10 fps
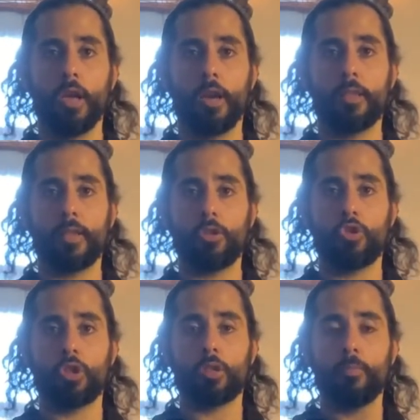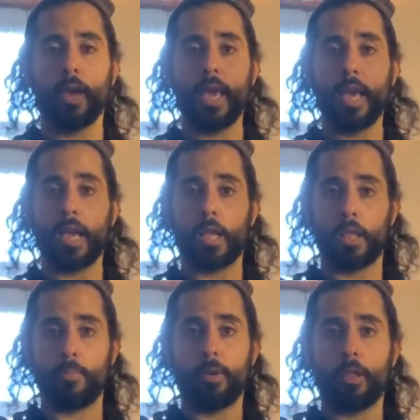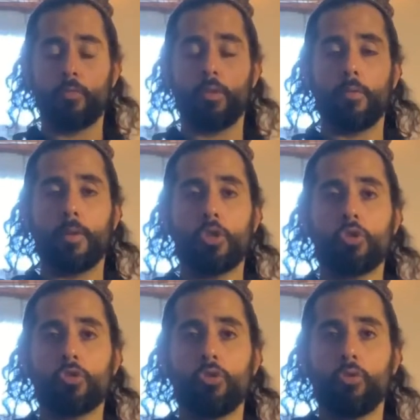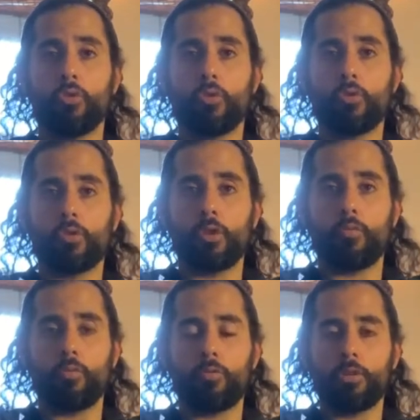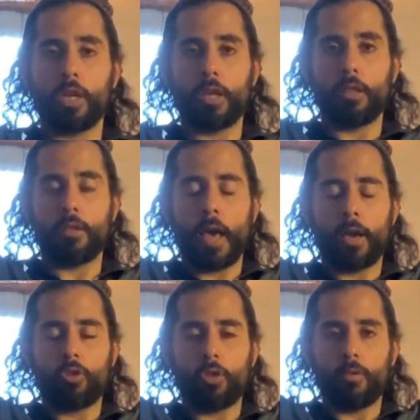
It's not just my hands, but it's really my shoulders that are rotating this action.